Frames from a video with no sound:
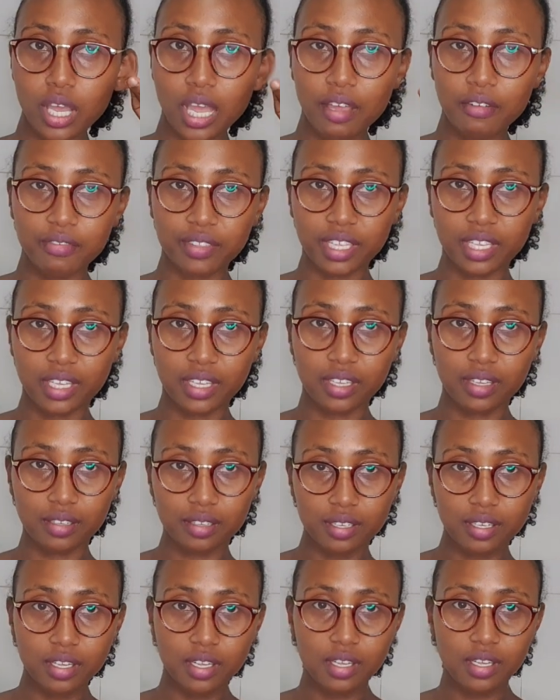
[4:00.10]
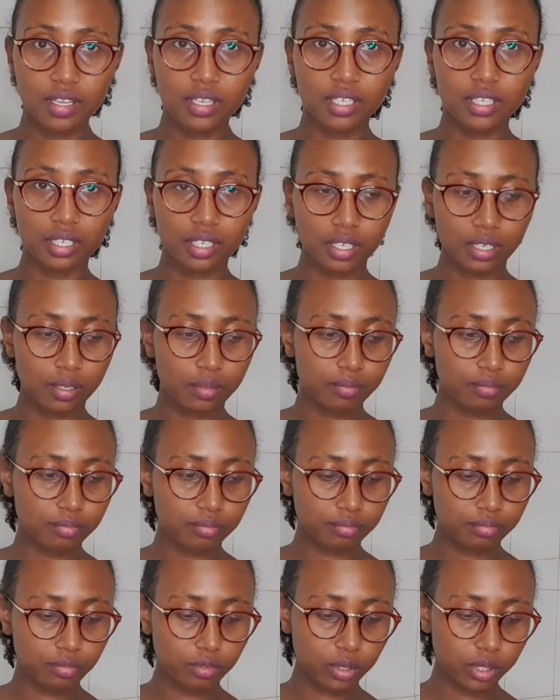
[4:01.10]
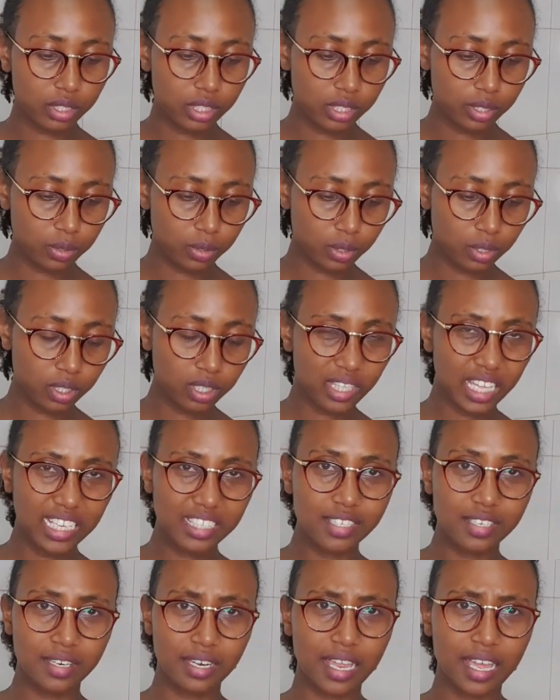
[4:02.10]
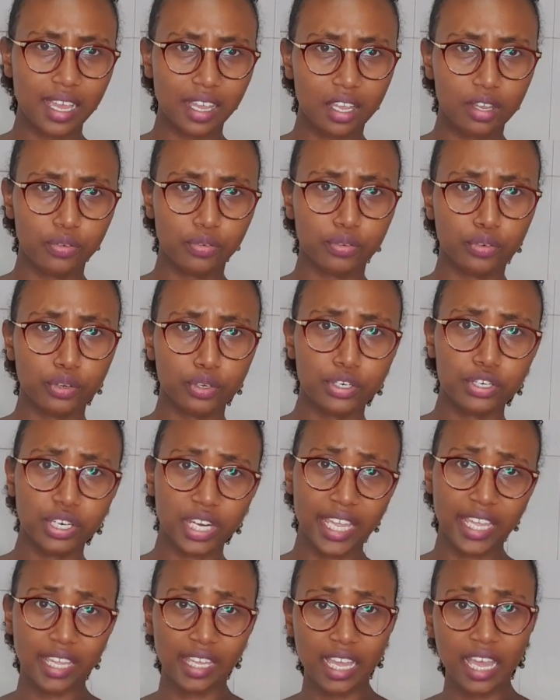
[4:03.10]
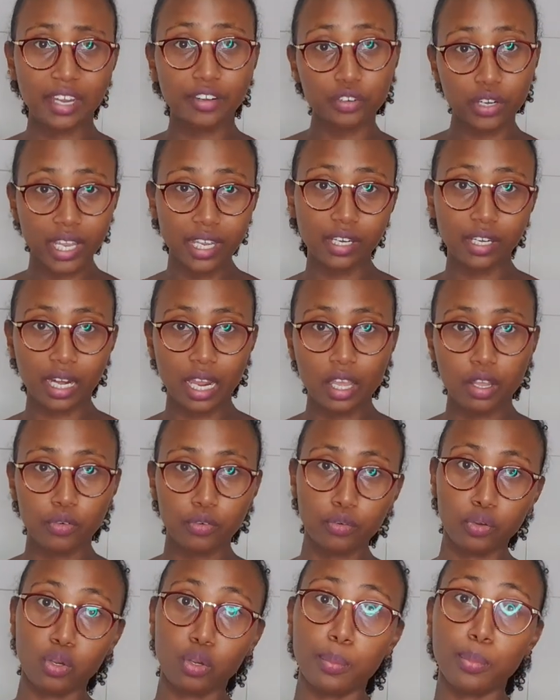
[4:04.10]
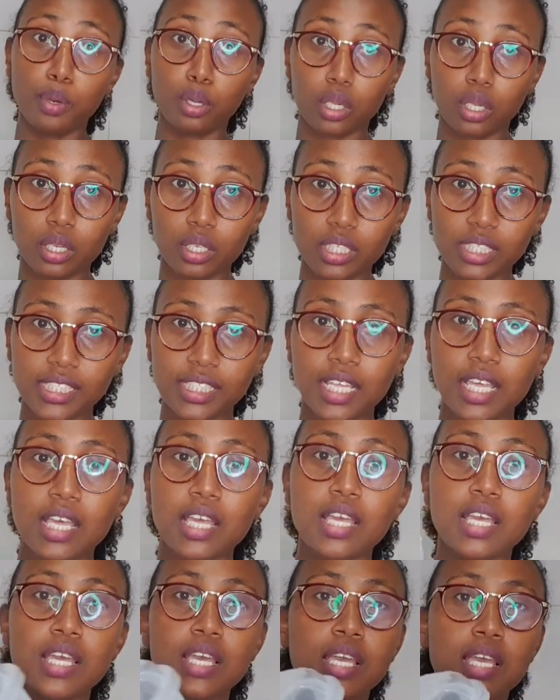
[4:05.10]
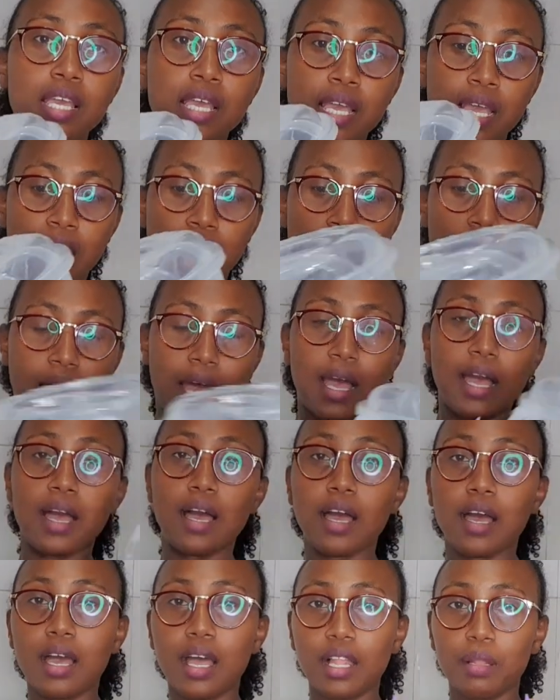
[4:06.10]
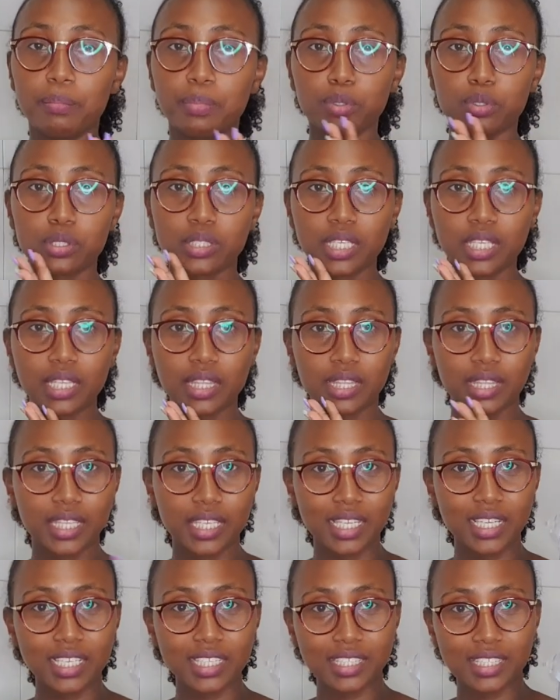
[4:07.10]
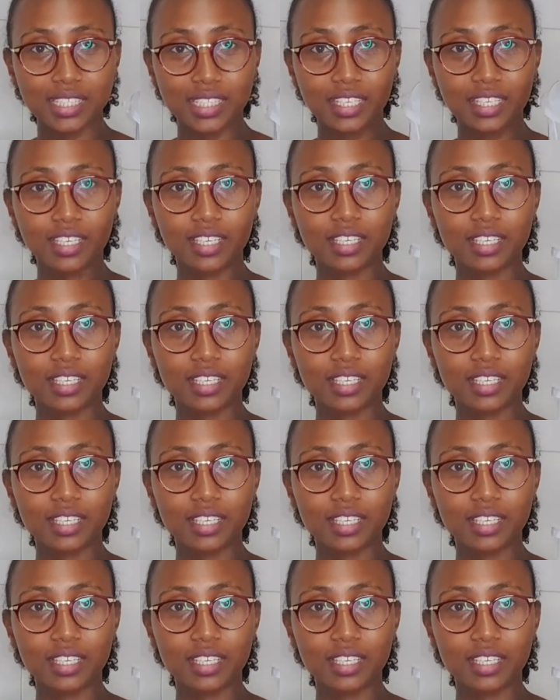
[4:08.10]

have that rack for drying, a drying rack for bottles, I'll be using this.